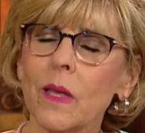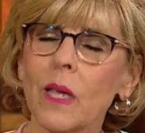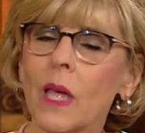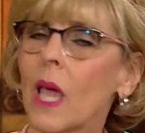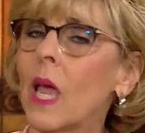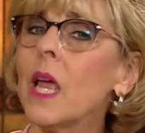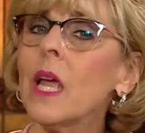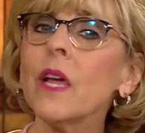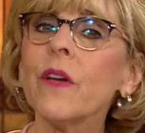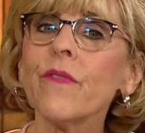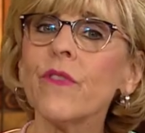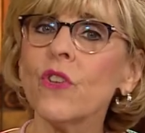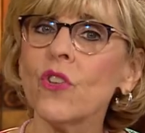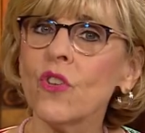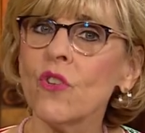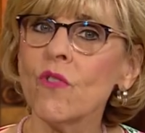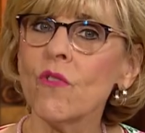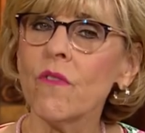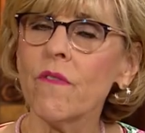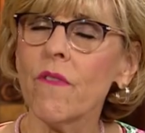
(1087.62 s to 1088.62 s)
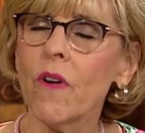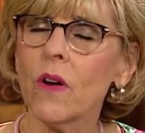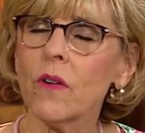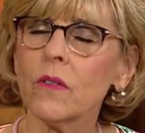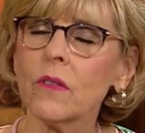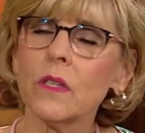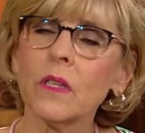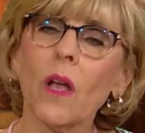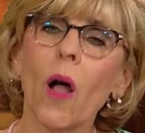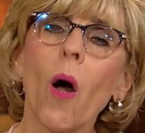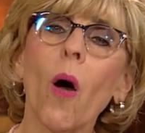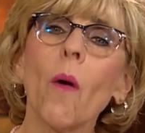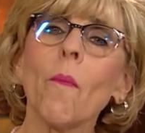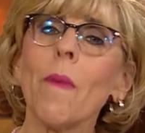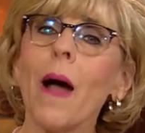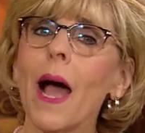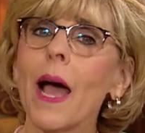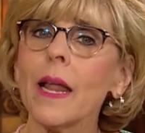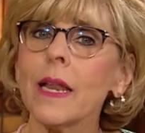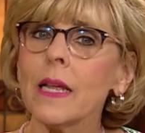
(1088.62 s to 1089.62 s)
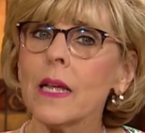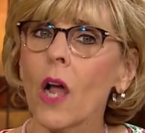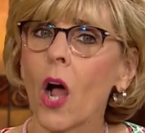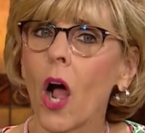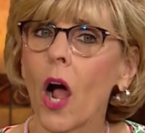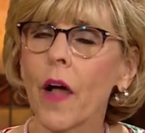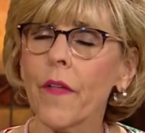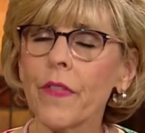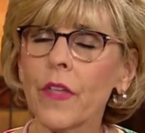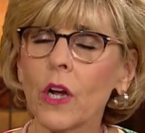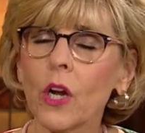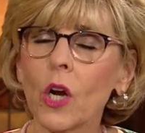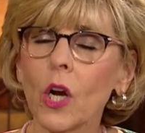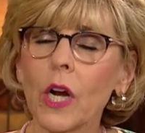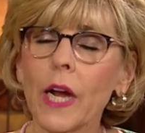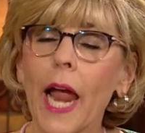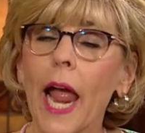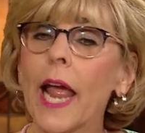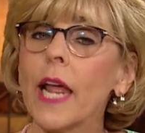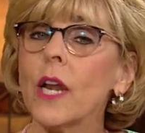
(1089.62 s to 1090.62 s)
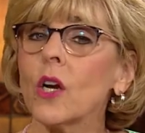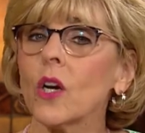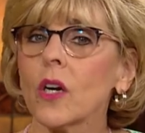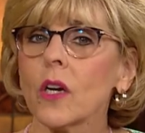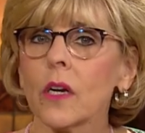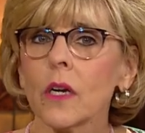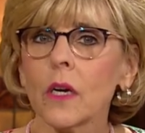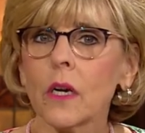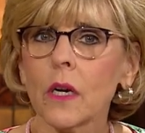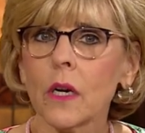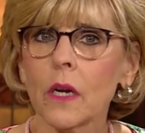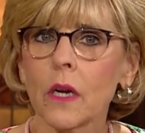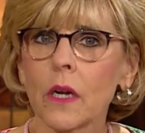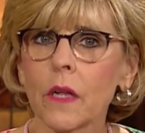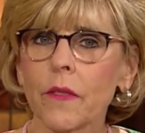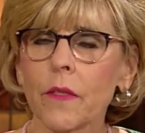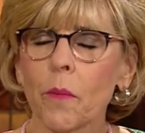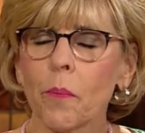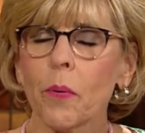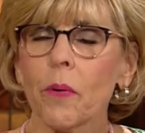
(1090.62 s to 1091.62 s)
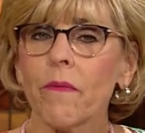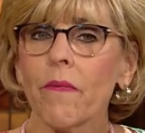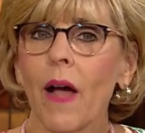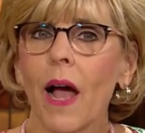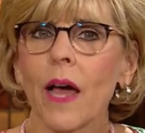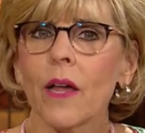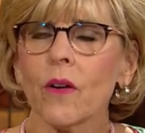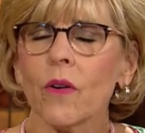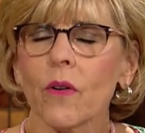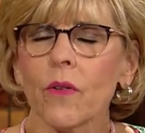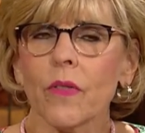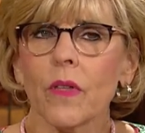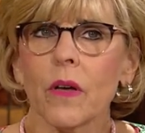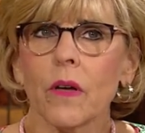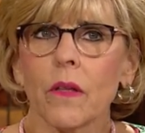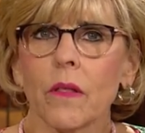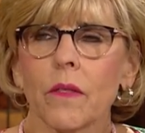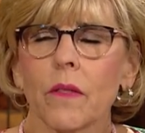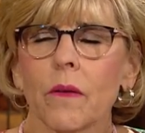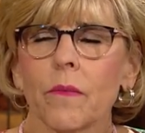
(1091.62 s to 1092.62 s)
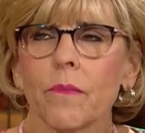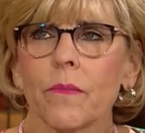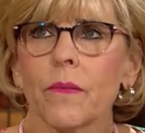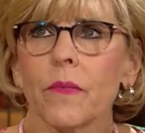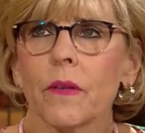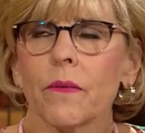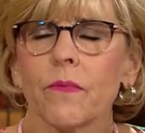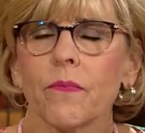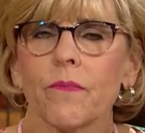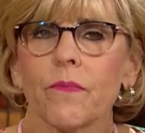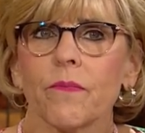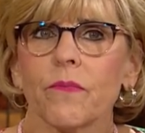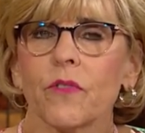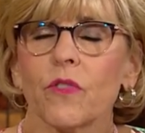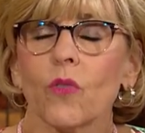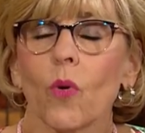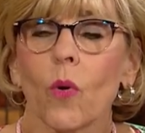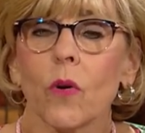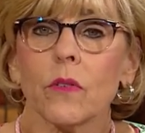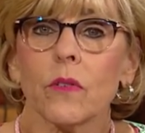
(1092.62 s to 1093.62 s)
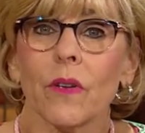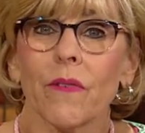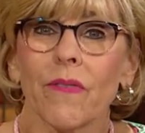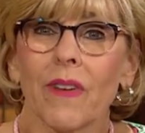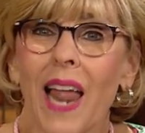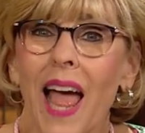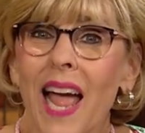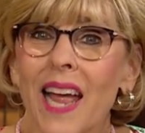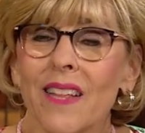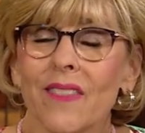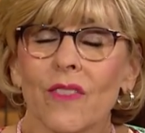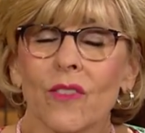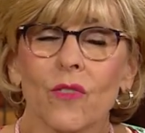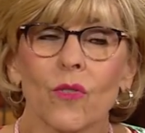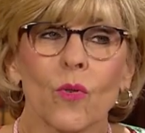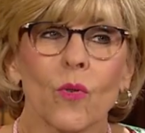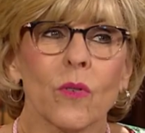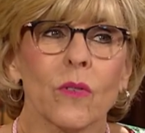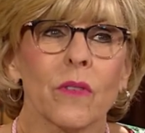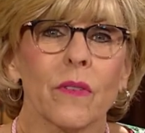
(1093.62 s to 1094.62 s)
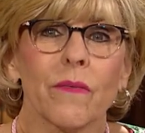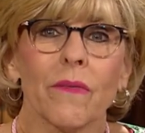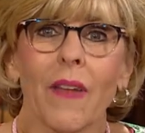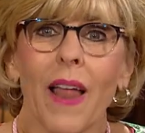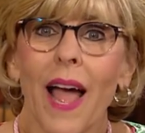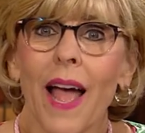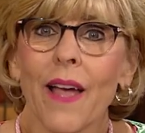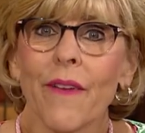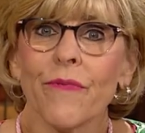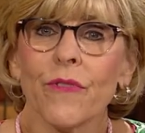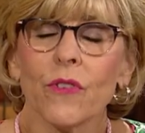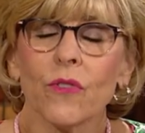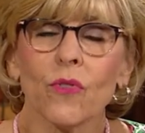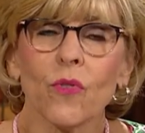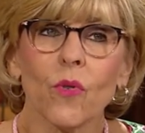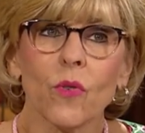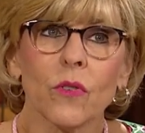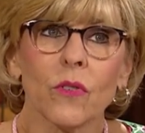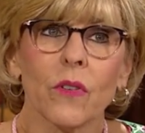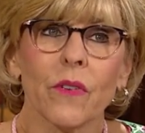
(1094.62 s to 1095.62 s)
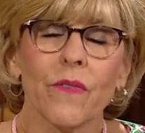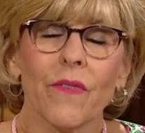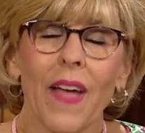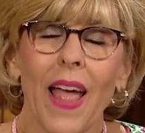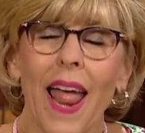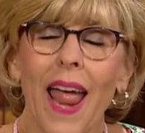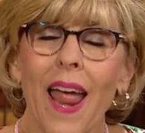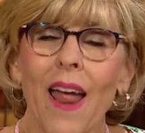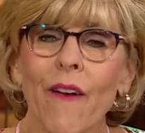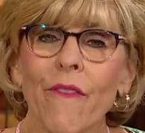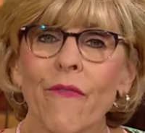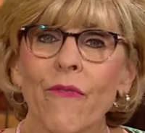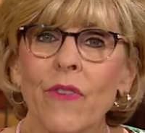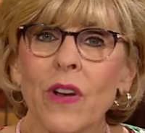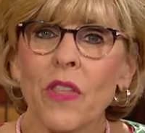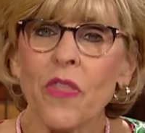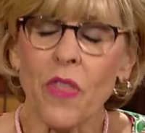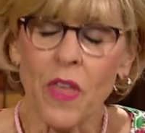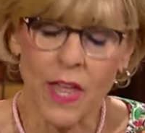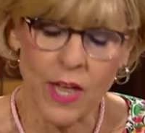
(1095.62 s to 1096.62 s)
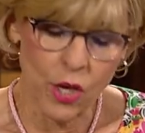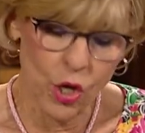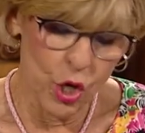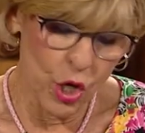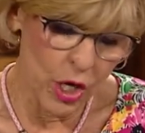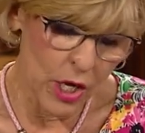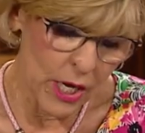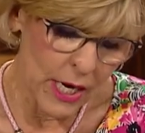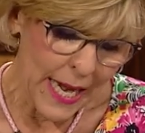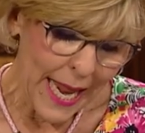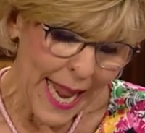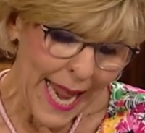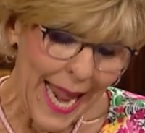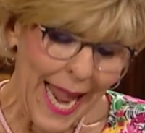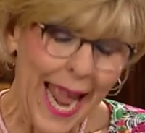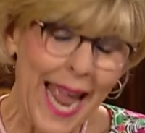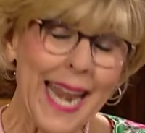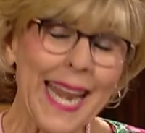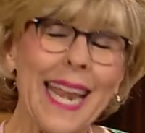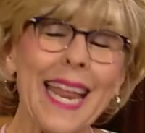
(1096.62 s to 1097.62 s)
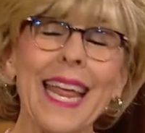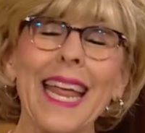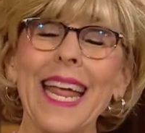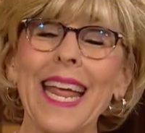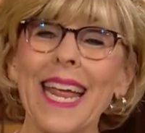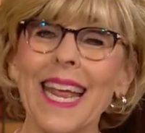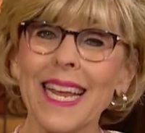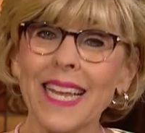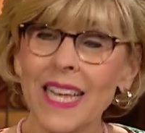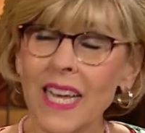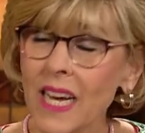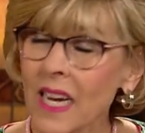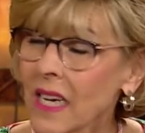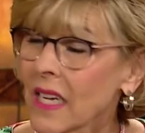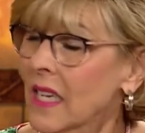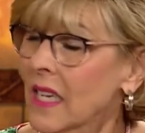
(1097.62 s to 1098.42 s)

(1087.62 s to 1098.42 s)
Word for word: The King of the universe, the yes. Almighty God, the Creator, the Provider, yeah. the, the, the, source of light, the source of life, the source yeah. of everything good. And he says, George. He, yeah.